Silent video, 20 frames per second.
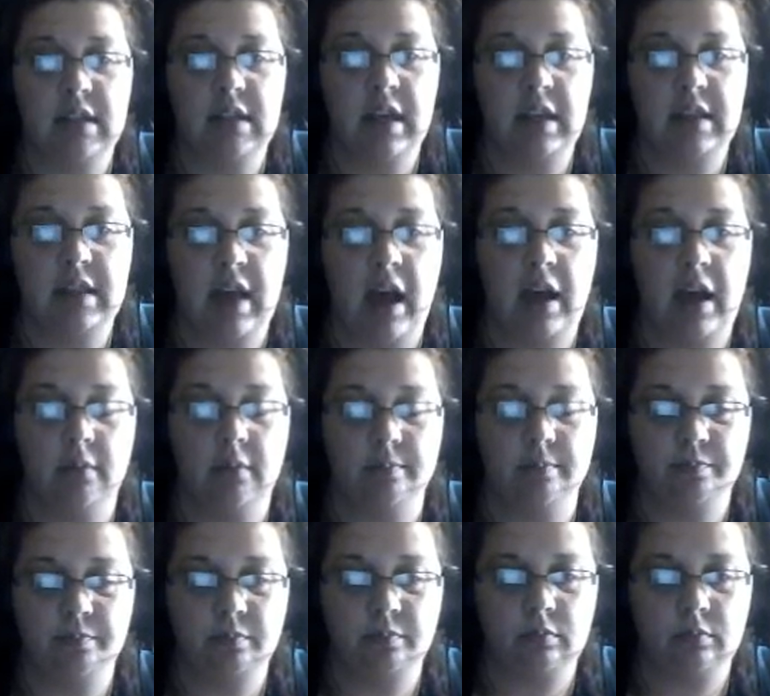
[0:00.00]
like that.
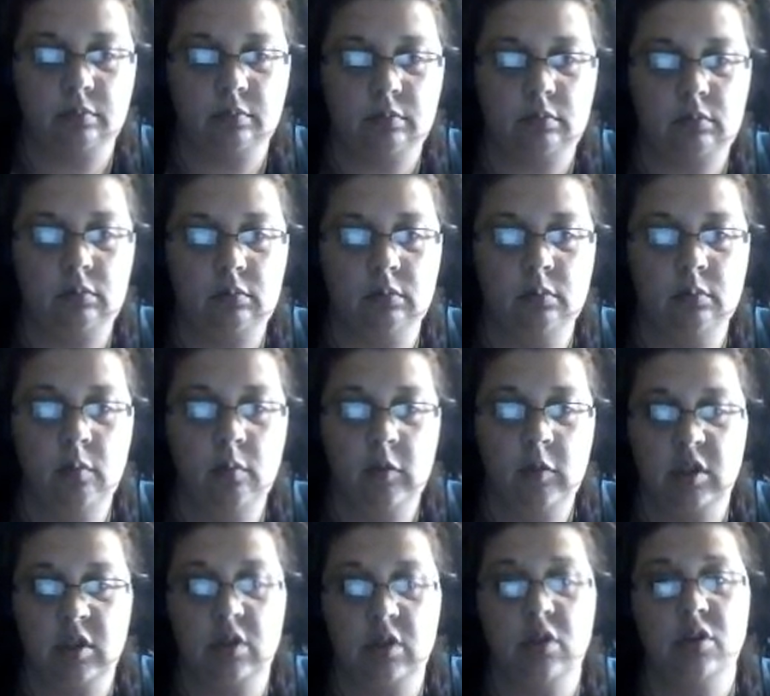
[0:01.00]

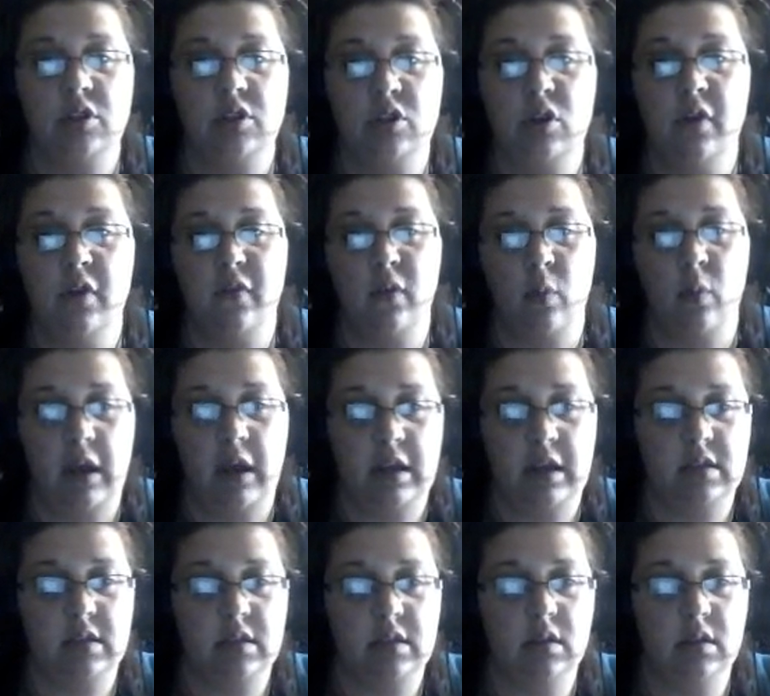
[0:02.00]
So there's two different
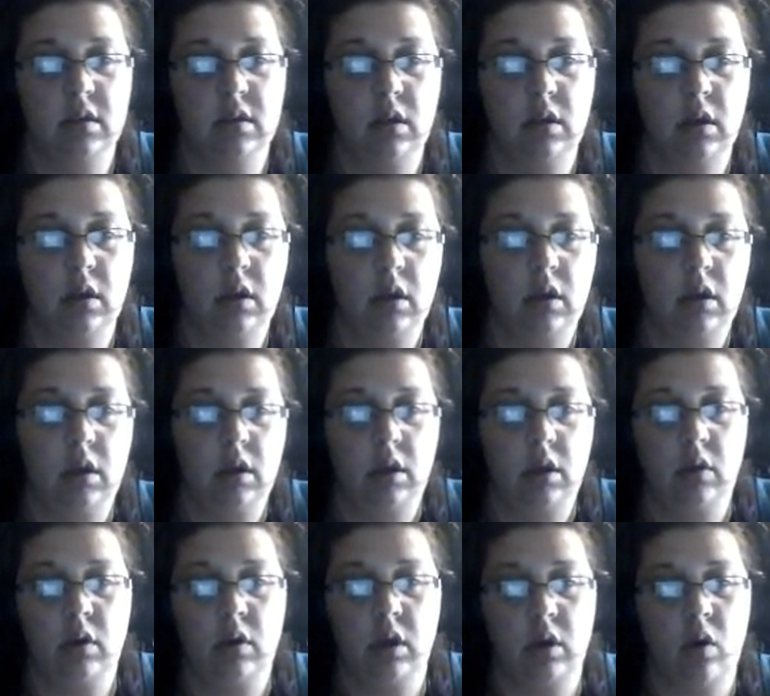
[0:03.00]
ways.
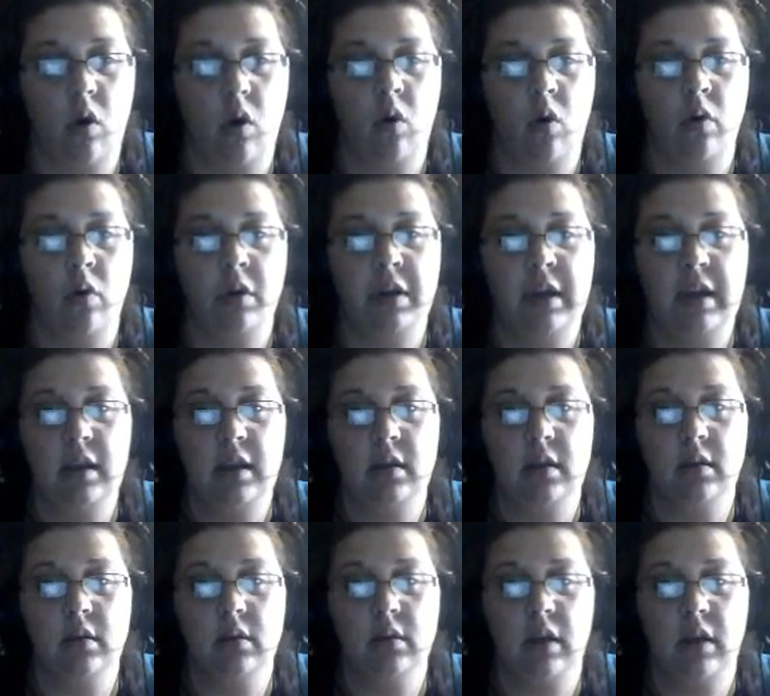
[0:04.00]
You can hold it,
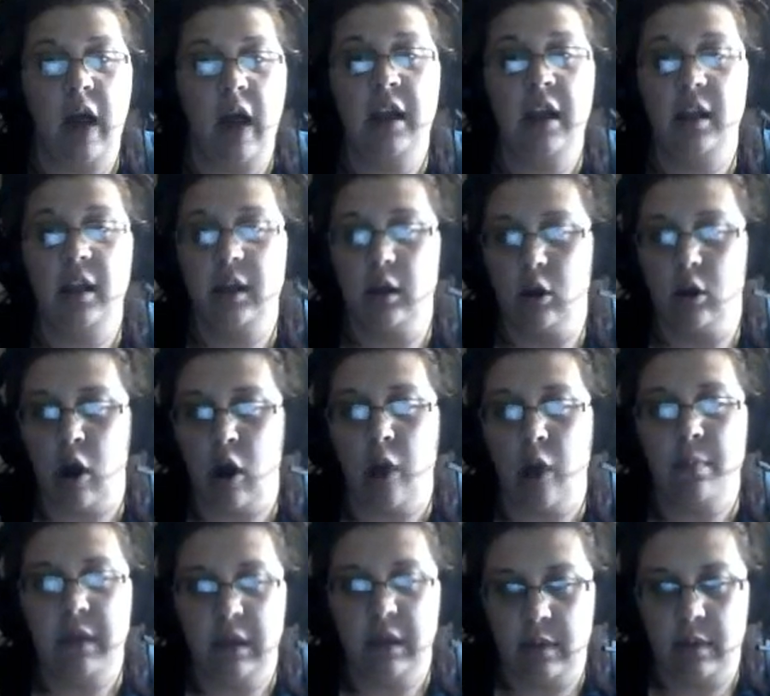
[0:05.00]
kind of like you're
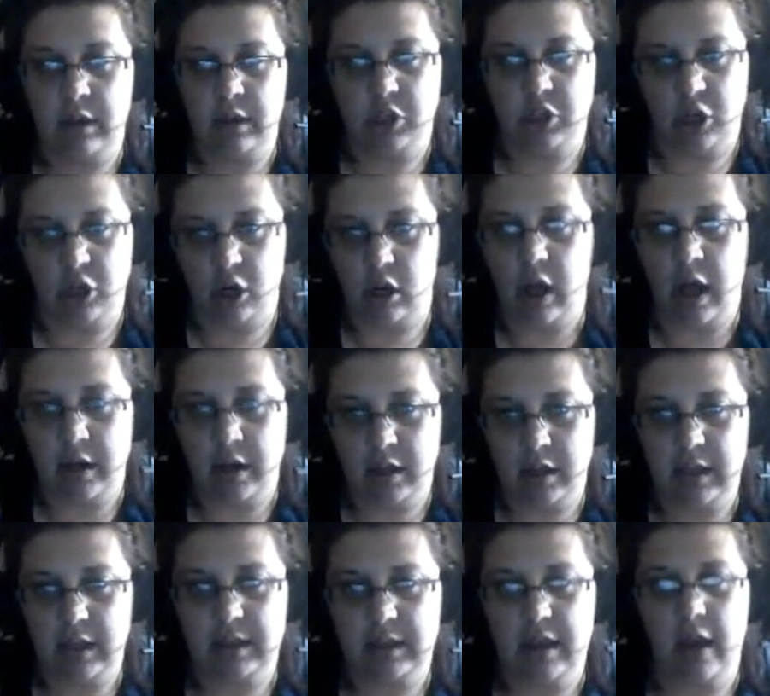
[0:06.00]
cropping a picture, kind of
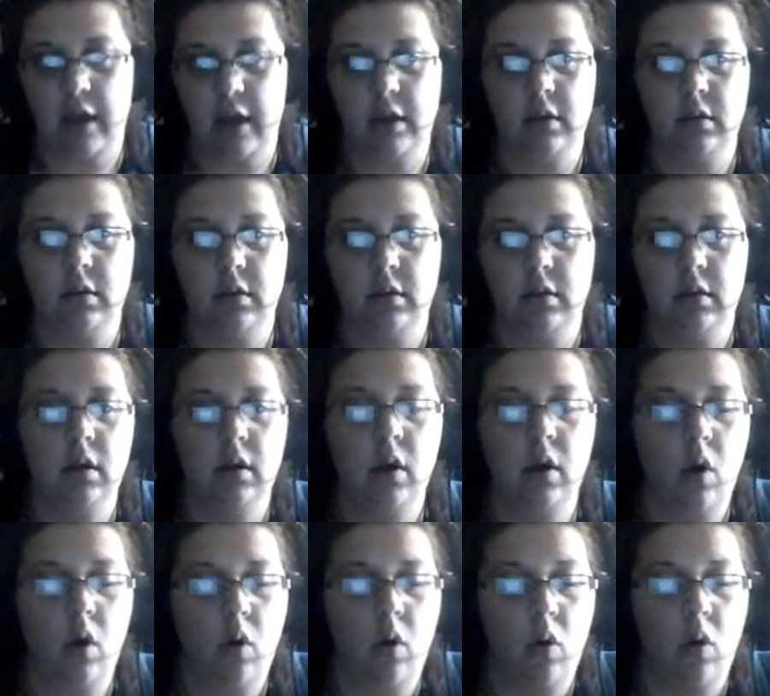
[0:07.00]
like that.
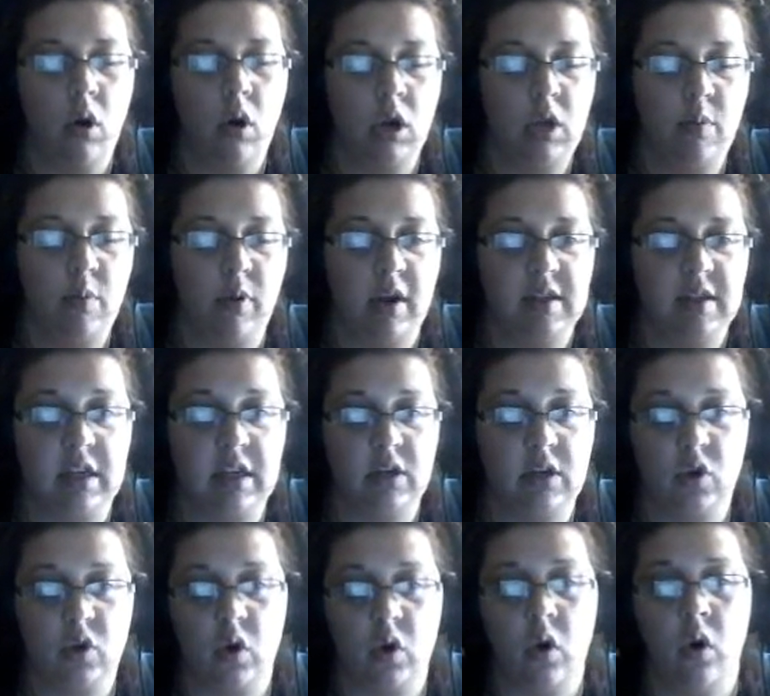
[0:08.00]
Or you press
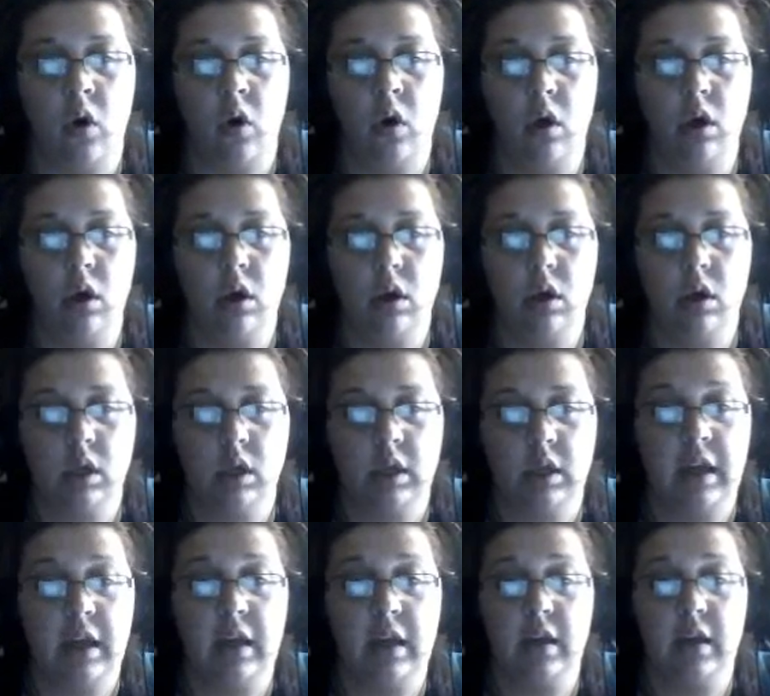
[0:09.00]
Control,
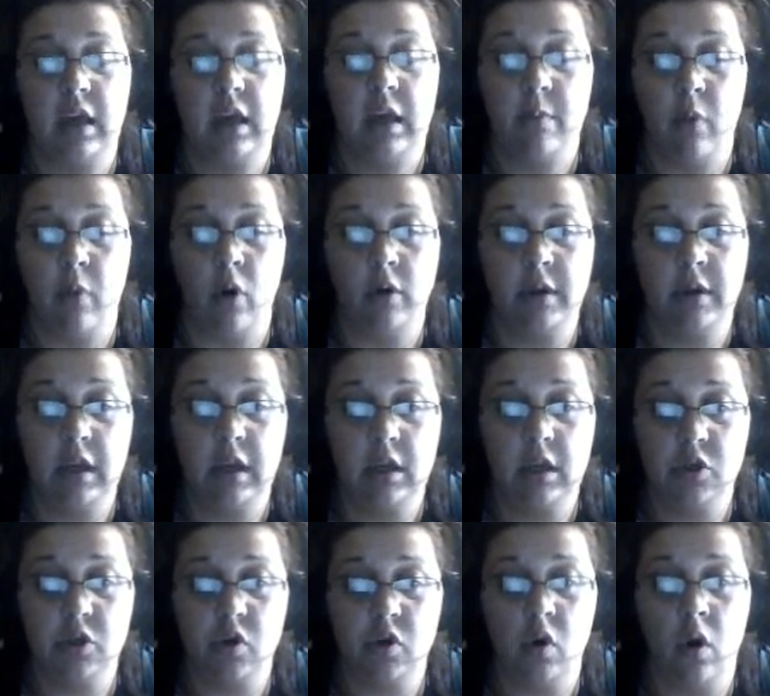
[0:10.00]
click, keep holding
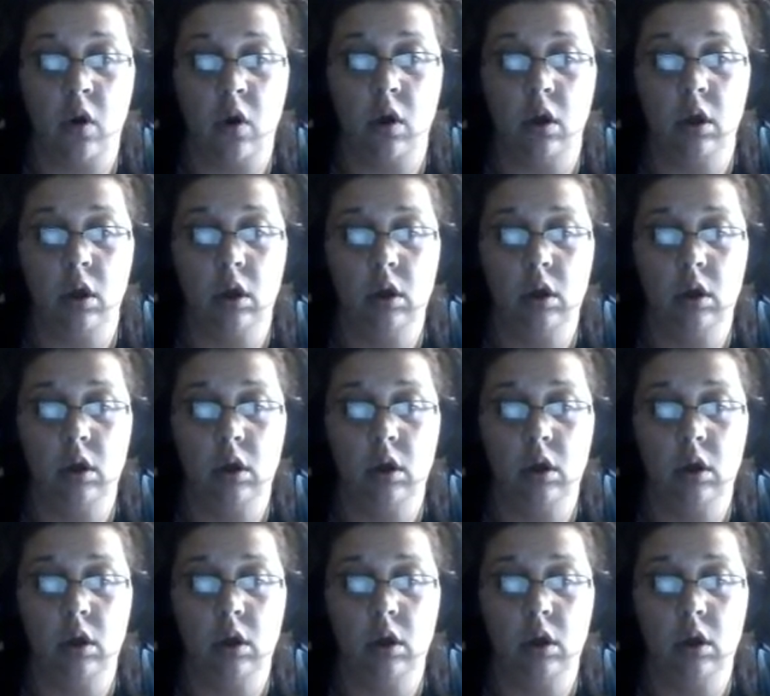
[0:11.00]
Control,